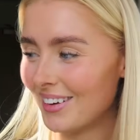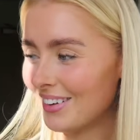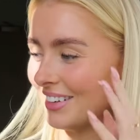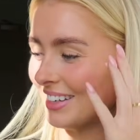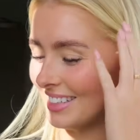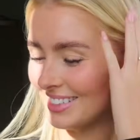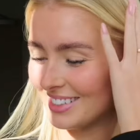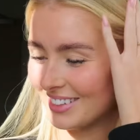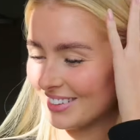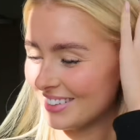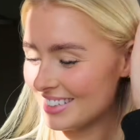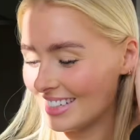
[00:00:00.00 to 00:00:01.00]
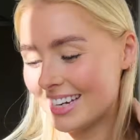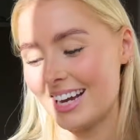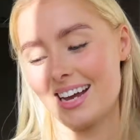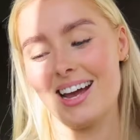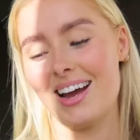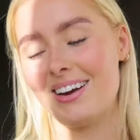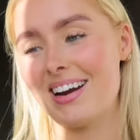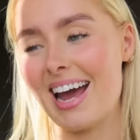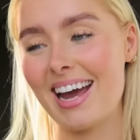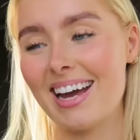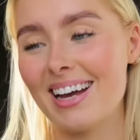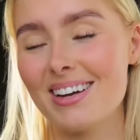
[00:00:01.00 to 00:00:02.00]
Honest to God.
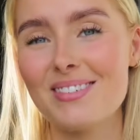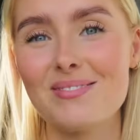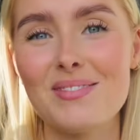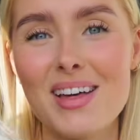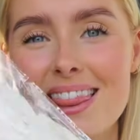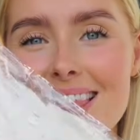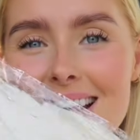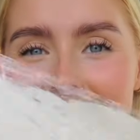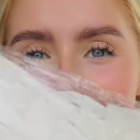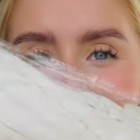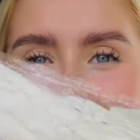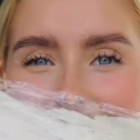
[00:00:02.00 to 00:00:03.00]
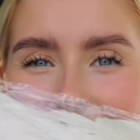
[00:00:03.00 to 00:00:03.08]
Right, these